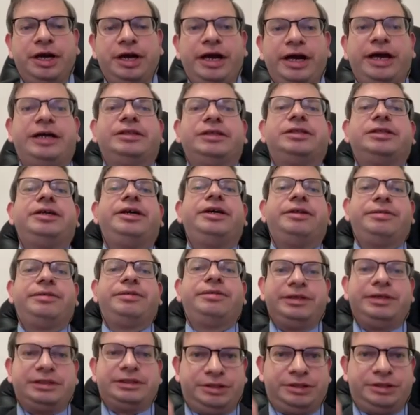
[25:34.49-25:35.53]
And in
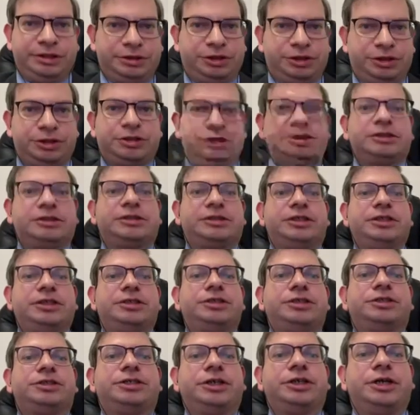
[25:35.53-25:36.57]
this digital
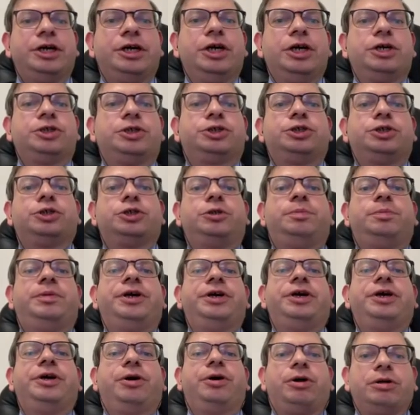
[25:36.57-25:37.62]
signature should
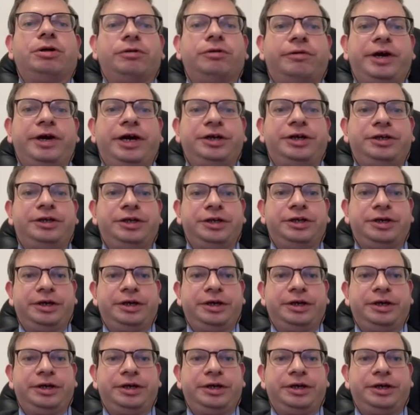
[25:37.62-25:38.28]
be already